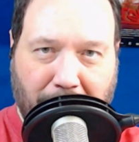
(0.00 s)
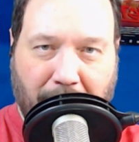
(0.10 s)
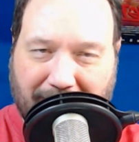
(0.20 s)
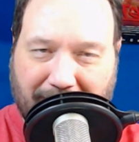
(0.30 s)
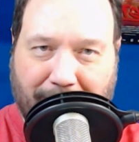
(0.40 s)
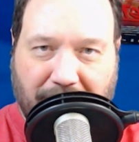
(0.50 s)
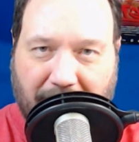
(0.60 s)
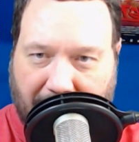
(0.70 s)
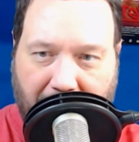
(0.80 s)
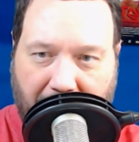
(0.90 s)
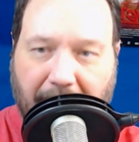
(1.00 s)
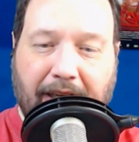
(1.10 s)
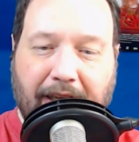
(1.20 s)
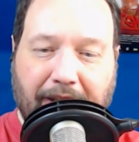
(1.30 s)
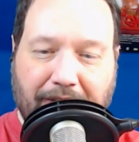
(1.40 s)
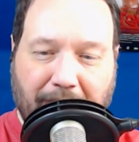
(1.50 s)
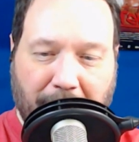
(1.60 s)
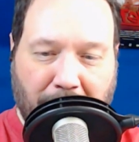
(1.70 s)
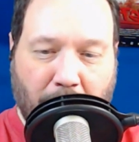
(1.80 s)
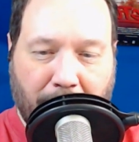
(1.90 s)
you want to chop a chicken on. They're something
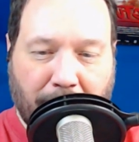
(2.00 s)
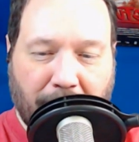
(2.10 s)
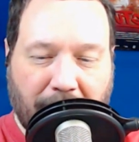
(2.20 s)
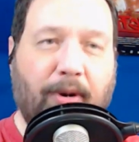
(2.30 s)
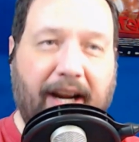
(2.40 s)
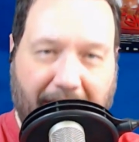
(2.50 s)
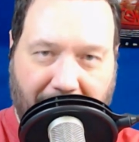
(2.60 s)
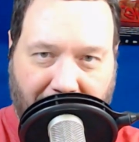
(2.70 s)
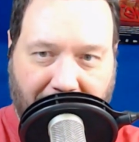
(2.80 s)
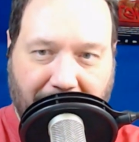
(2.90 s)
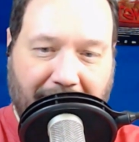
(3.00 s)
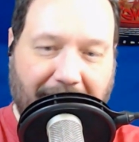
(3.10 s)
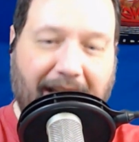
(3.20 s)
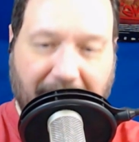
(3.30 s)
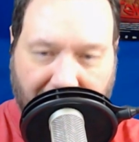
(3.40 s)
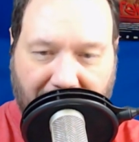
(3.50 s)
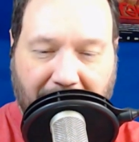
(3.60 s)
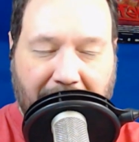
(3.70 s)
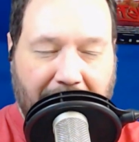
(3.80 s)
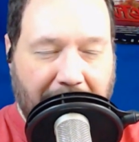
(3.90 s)
you want to put a spread out on at Thanksgiving.
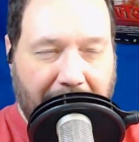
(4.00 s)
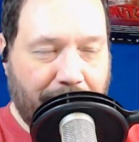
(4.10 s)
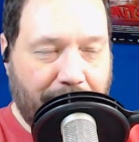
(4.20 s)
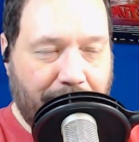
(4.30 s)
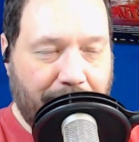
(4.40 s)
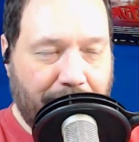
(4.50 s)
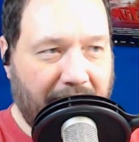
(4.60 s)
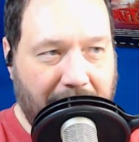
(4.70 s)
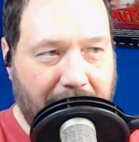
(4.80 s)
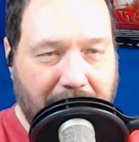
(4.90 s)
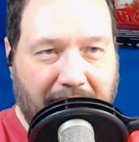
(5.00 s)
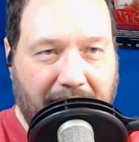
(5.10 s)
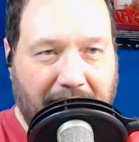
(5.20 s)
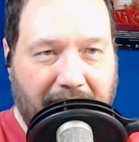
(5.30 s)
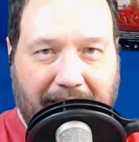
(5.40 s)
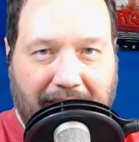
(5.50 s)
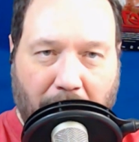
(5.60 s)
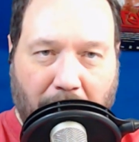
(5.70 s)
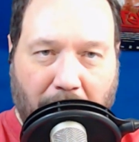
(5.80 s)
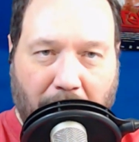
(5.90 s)
So that
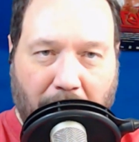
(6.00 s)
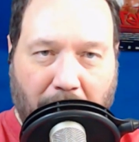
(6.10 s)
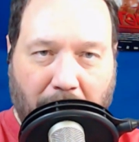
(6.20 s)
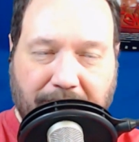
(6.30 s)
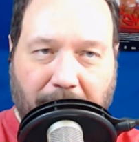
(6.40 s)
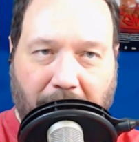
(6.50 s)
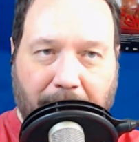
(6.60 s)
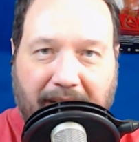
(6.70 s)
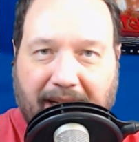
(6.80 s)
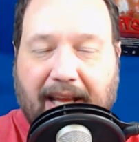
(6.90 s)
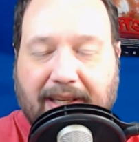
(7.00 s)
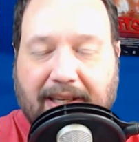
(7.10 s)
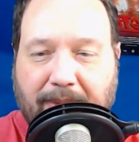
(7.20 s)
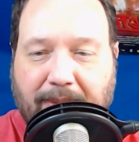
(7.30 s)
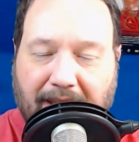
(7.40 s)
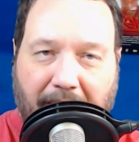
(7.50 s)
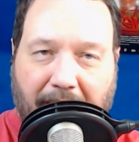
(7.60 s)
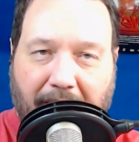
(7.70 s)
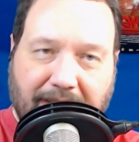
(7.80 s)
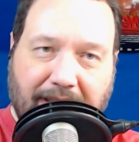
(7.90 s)
market is pretty small, but it gets me in the
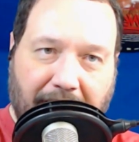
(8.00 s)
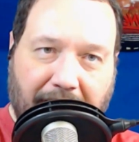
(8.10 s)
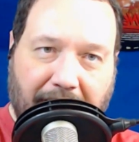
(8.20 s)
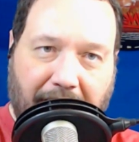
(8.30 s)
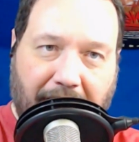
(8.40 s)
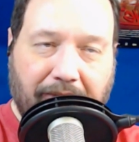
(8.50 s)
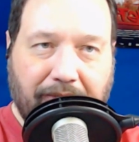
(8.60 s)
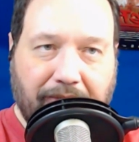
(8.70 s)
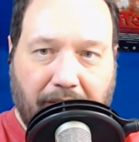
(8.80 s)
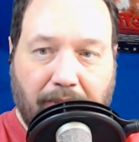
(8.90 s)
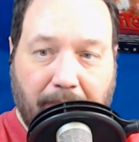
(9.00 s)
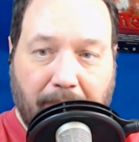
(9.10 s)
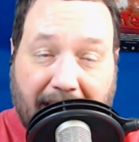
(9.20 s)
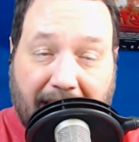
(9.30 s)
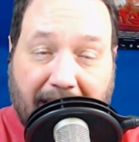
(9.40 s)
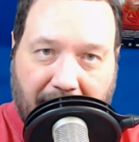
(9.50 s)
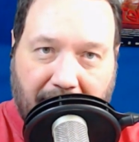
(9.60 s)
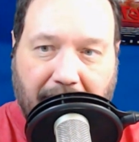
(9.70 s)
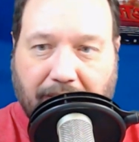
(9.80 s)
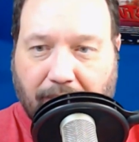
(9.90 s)
mindset of, making a
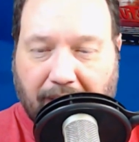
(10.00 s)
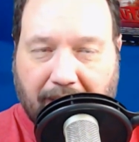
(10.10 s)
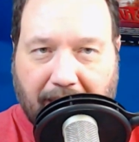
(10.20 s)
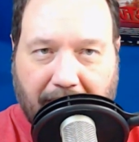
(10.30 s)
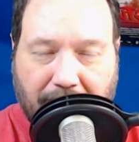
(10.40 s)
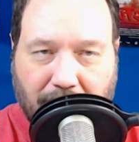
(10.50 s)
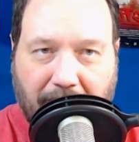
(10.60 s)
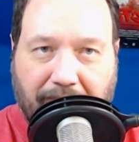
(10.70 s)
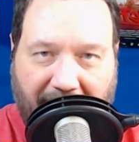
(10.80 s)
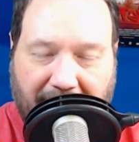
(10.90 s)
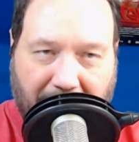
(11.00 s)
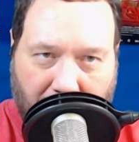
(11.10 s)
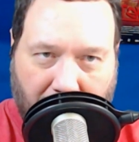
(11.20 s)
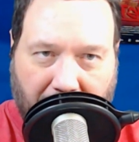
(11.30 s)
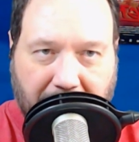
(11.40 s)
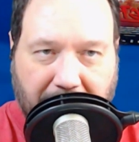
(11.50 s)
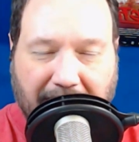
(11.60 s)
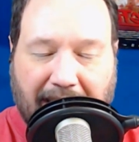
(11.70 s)
thing, doing a thing I enjoy, finding a market.